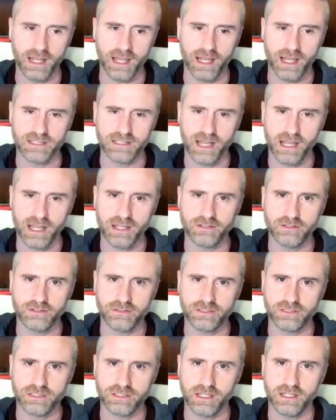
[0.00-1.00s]
as I
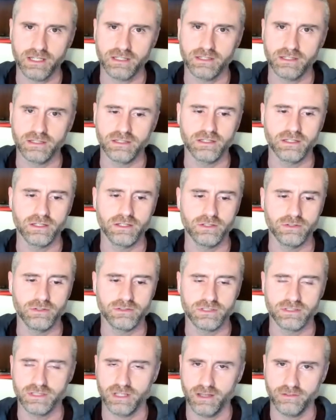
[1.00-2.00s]
understand the news,
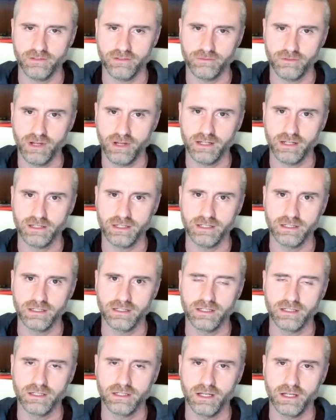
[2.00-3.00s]
as I've read it,
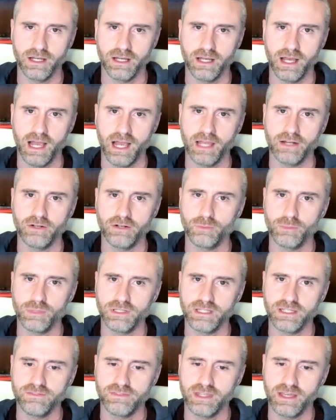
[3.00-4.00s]
I don't
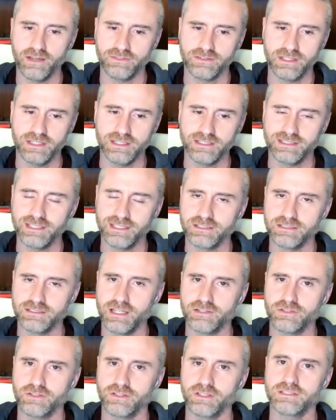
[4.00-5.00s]
believe the FTC has
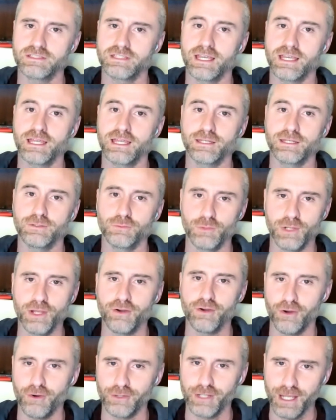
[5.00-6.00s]
necessarily said, we
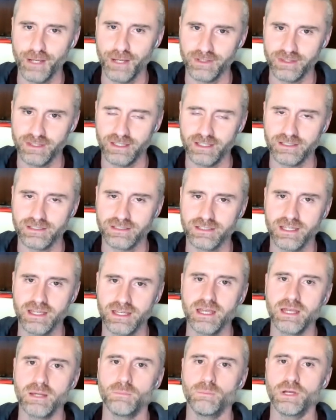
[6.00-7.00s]
are okay with this,
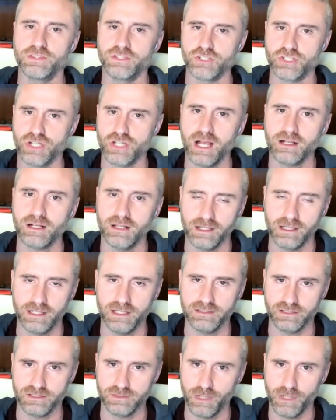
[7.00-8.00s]
but the shot clock
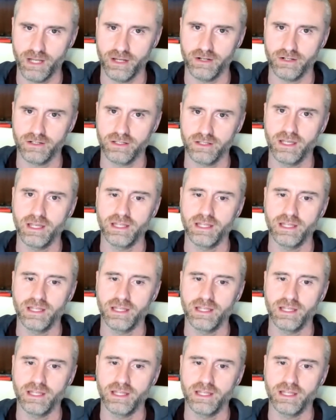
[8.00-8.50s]
has expired.